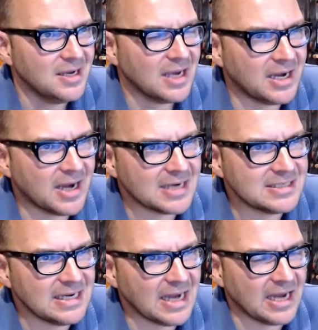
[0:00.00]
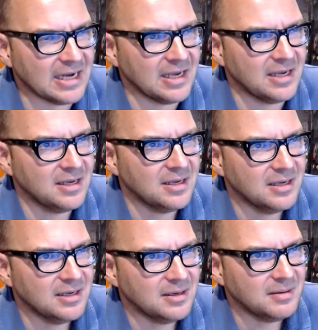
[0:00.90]
in 1980
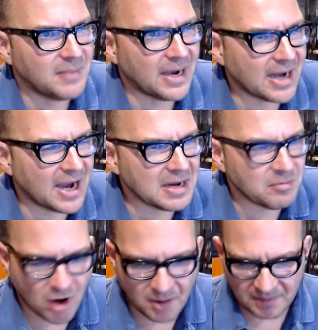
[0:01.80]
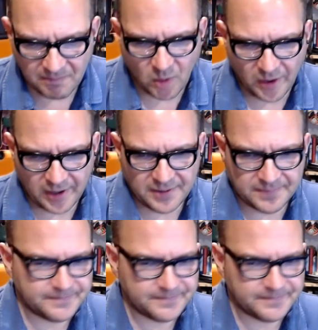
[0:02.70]
by a guy named Robert Bork.